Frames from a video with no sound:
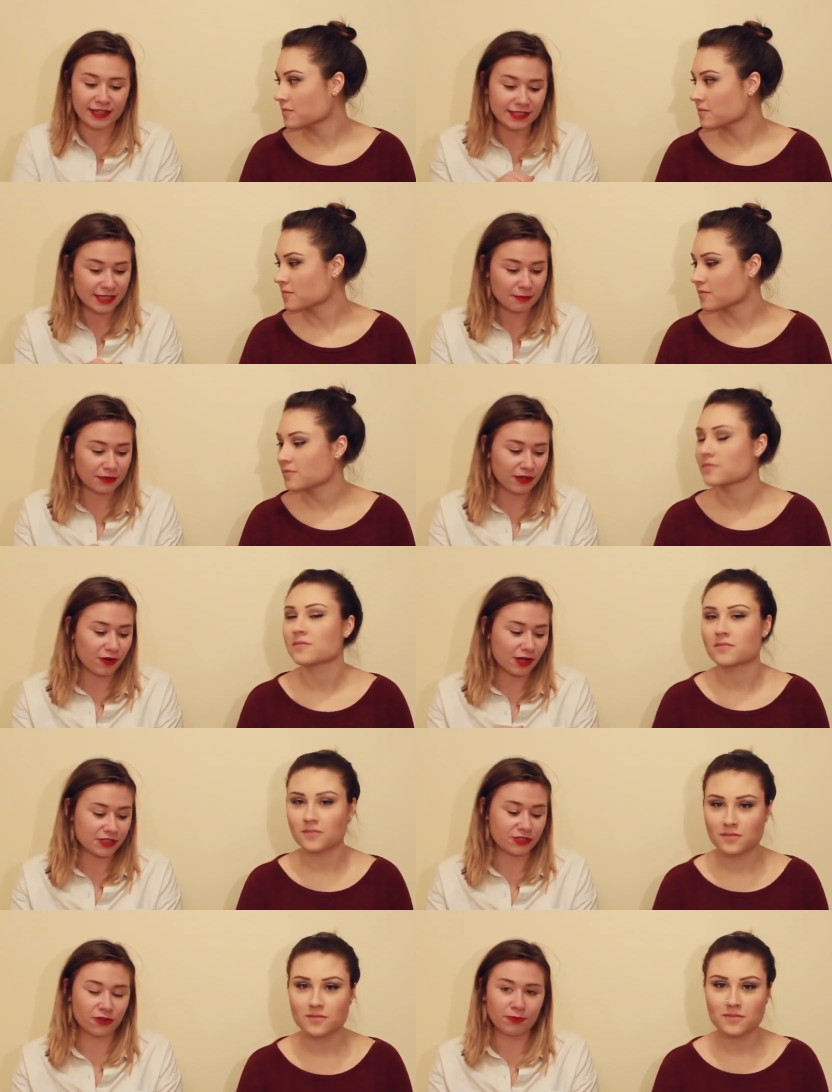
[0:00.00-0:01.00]
Speaker 1: link it down below
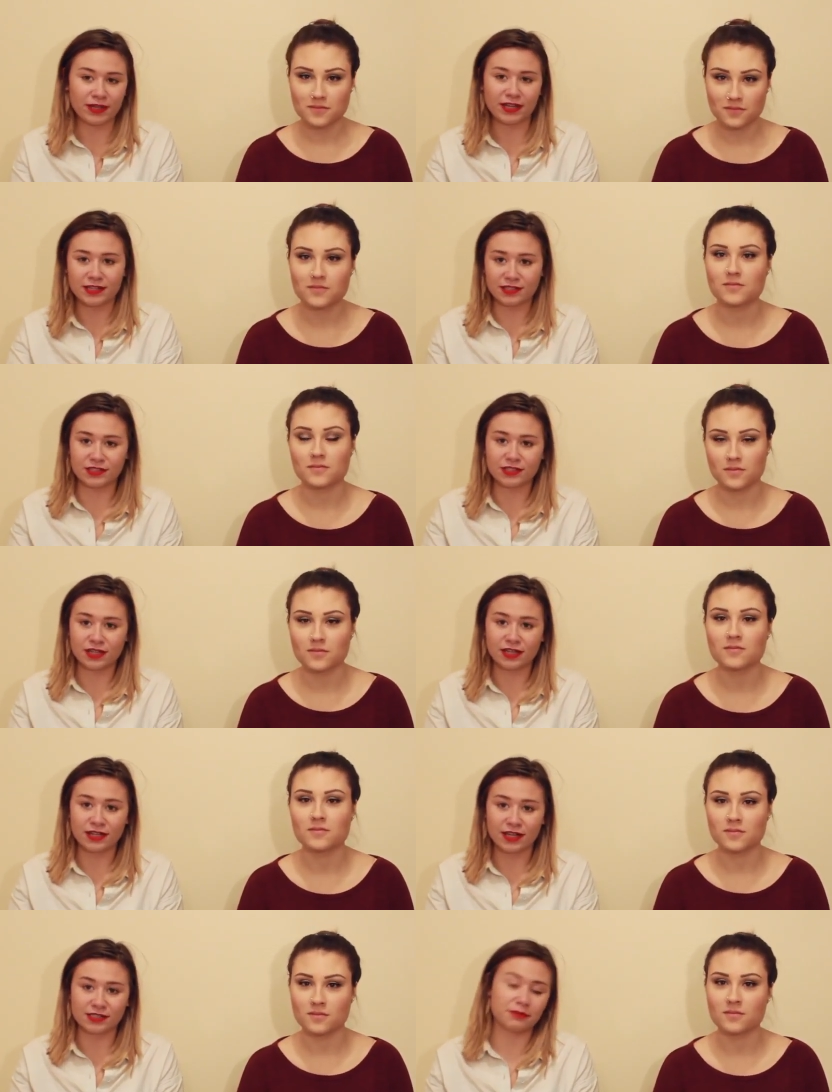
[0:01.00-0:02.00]
also because
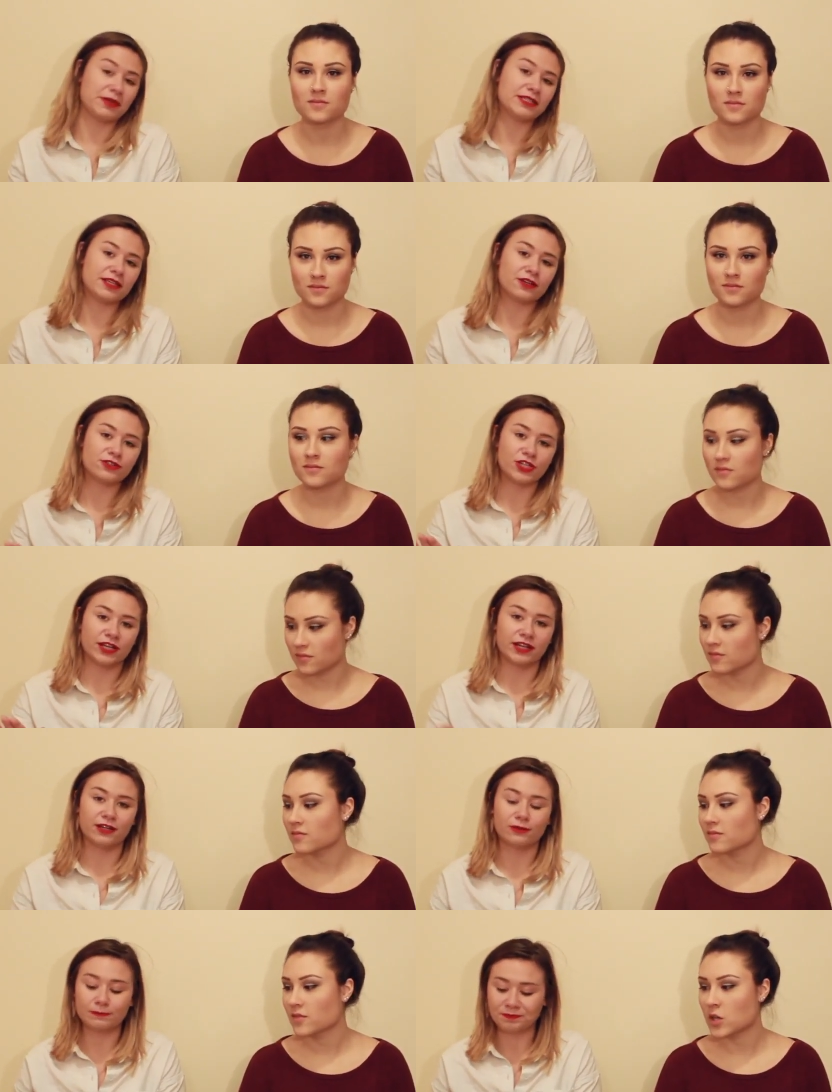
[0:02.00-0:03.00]
it's amazing. Go
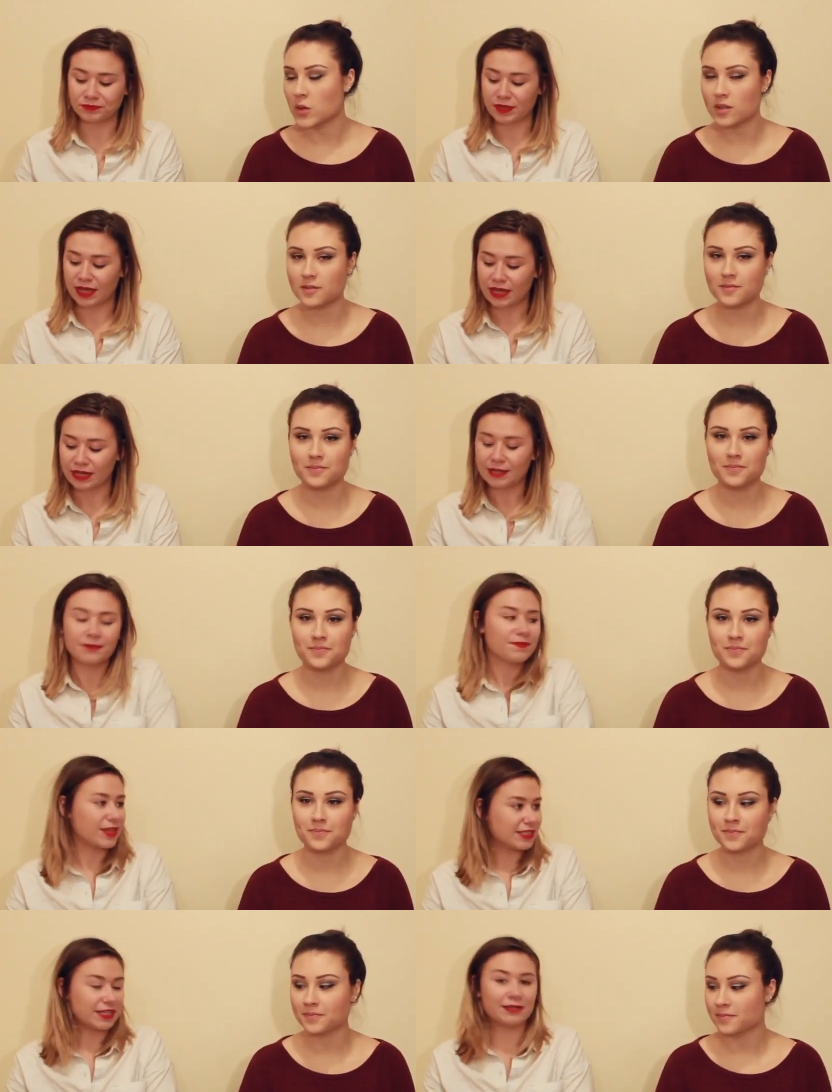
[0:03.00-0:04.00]
check it out. Cool.
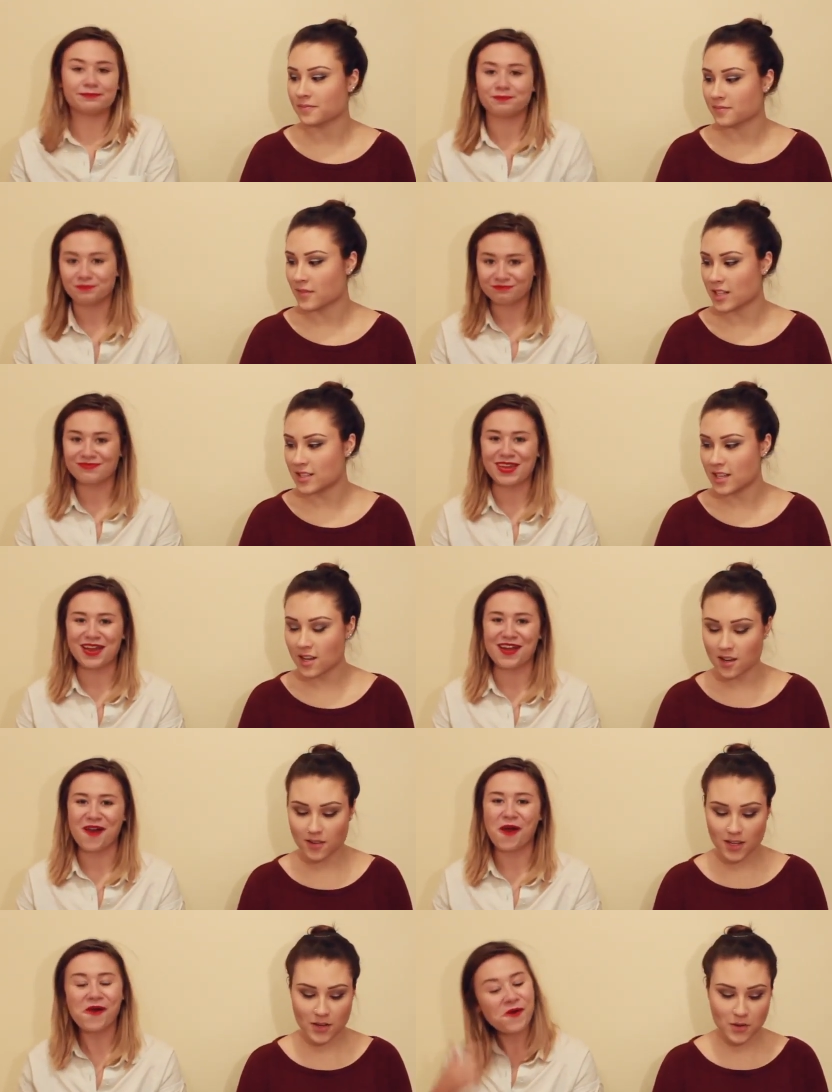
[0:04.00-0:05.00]
That's
Speaker 2: it. That's
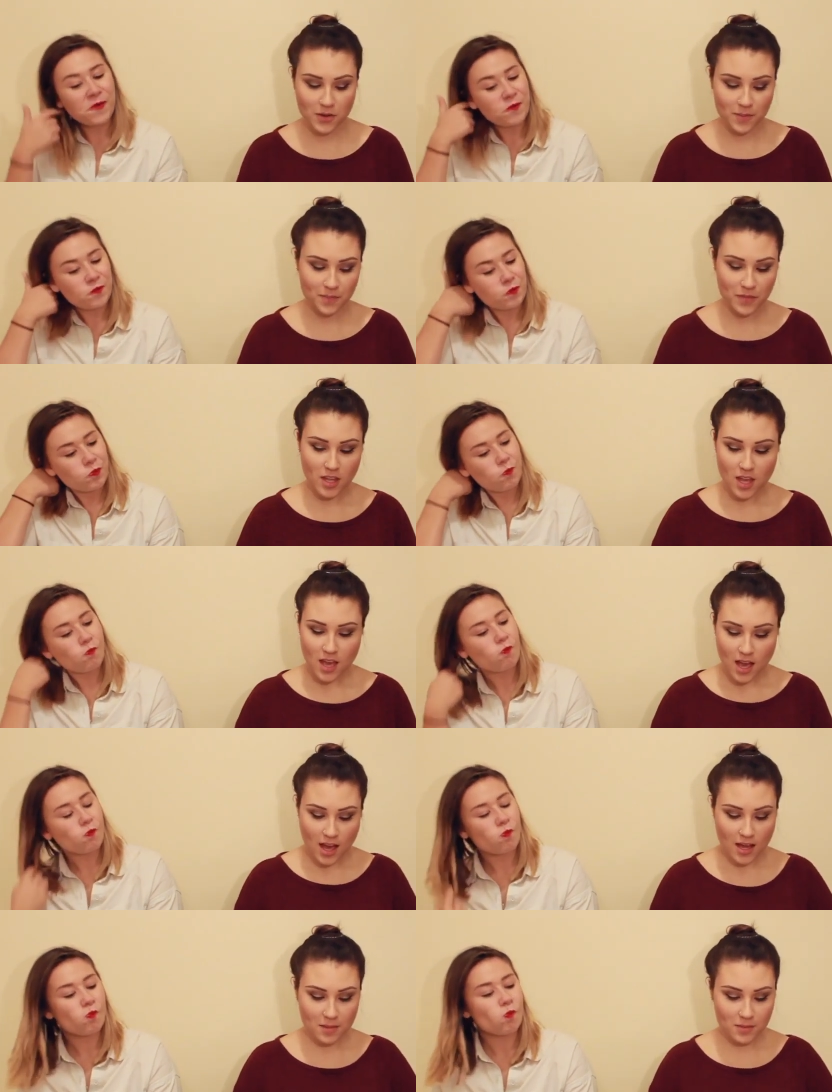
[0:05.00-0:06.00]
it. All right, cool.
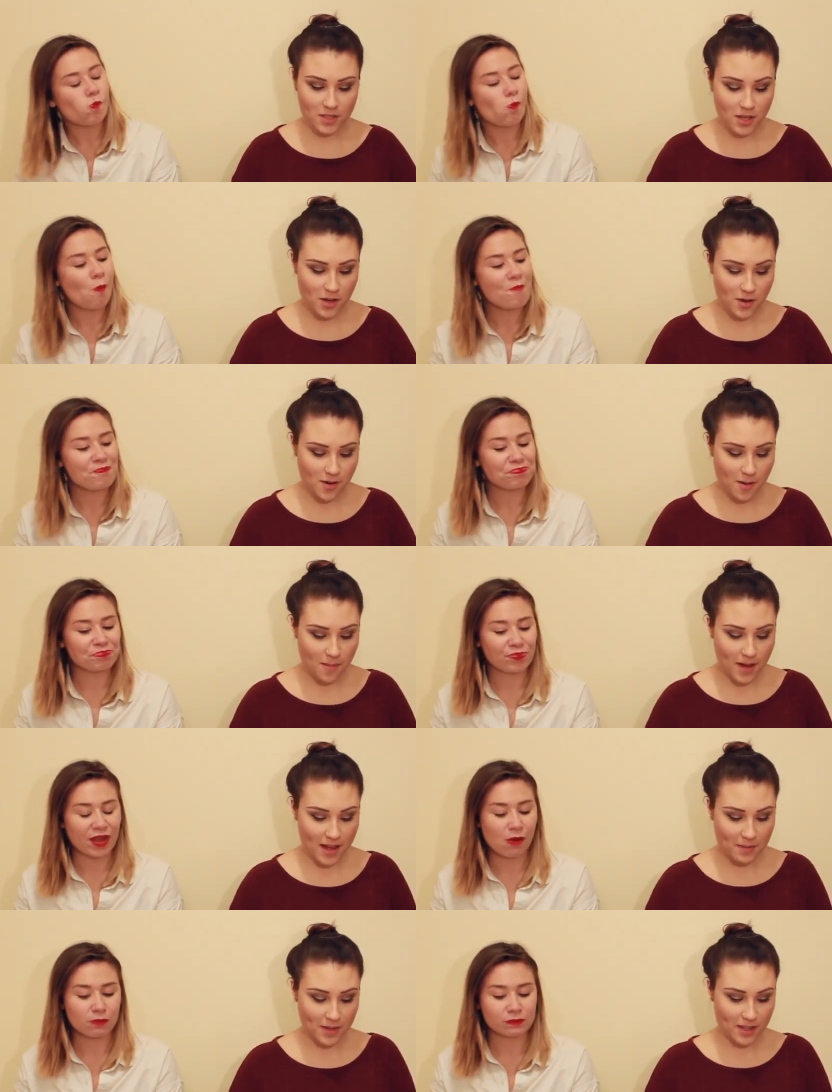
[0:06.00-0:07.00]
Um, so
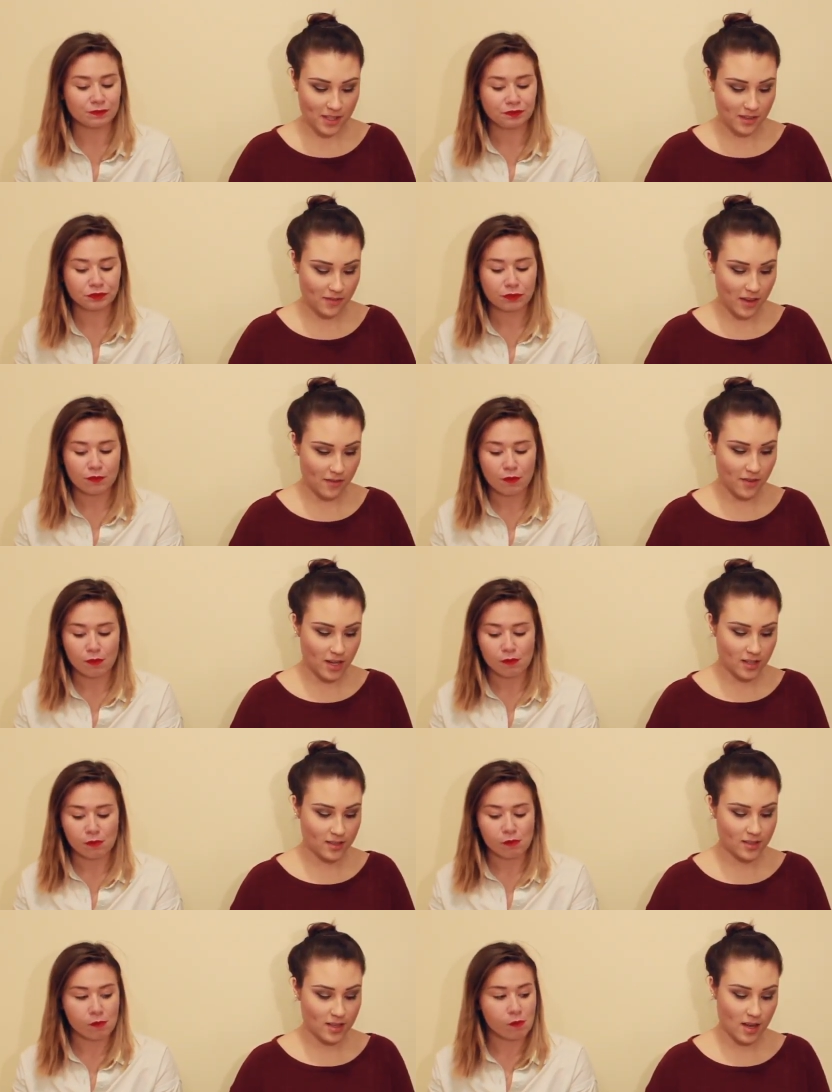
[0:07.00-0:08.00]
my monthly
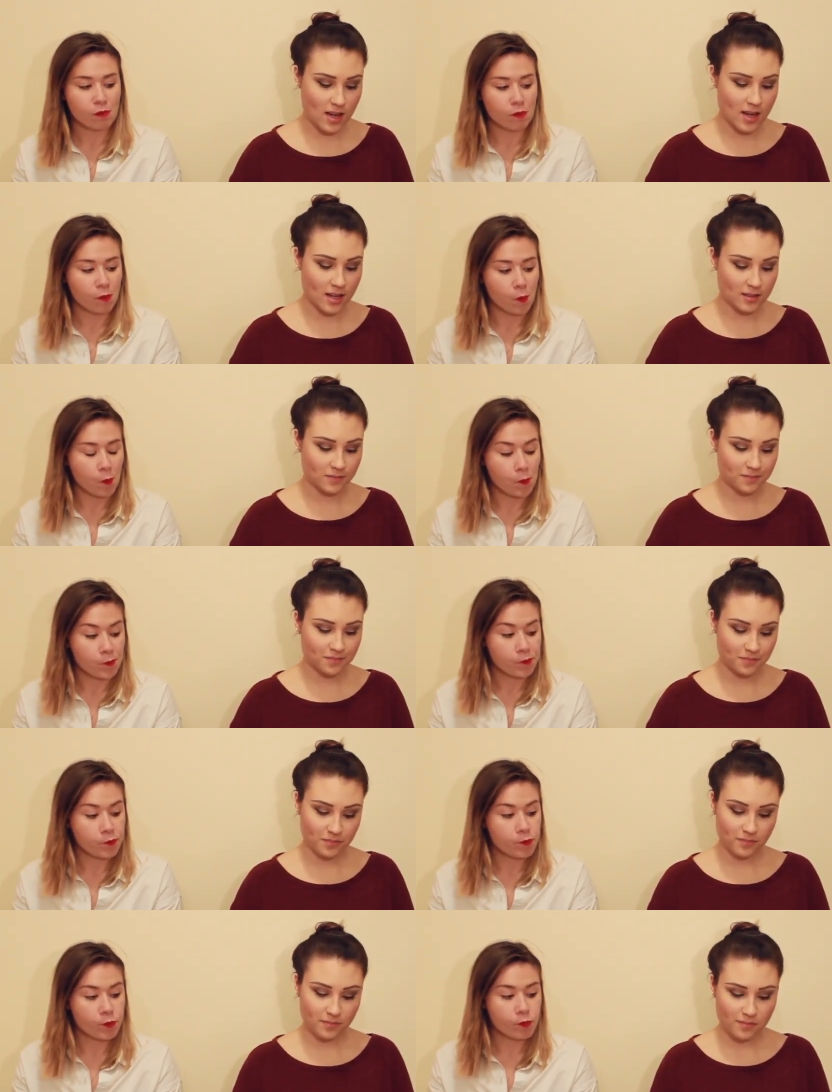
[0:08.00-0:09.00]
favorites.
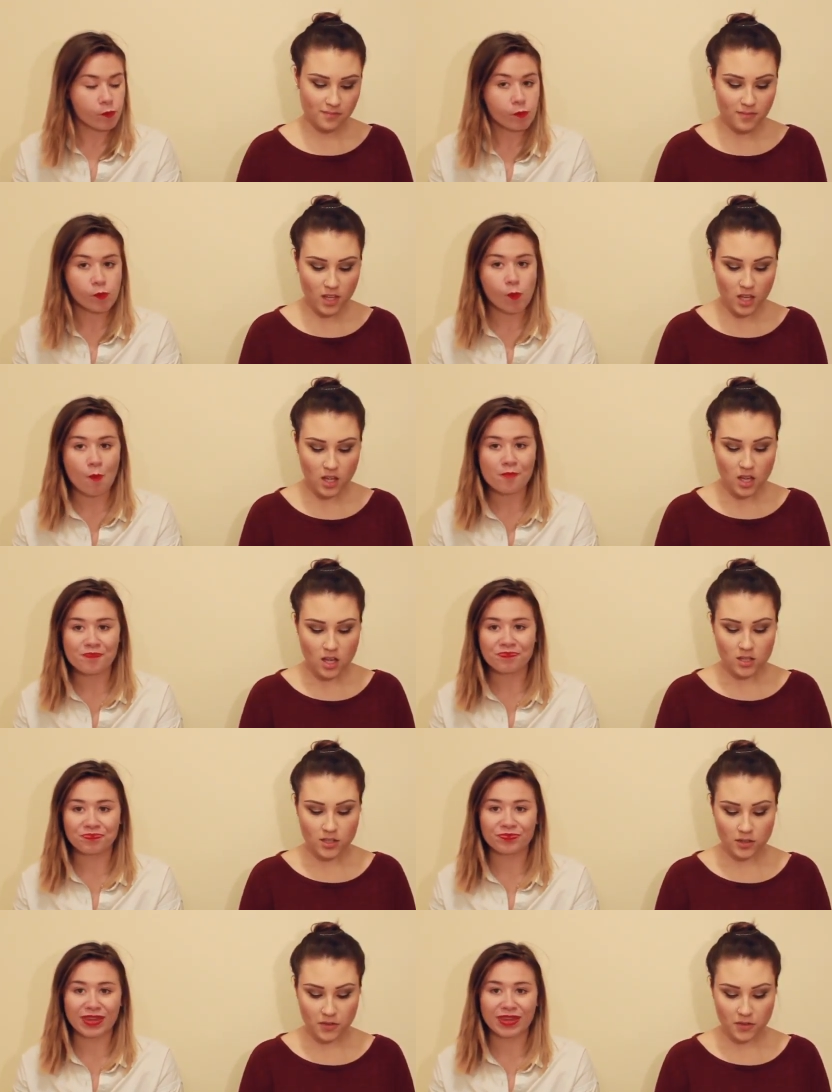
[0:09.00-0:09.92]
Um, so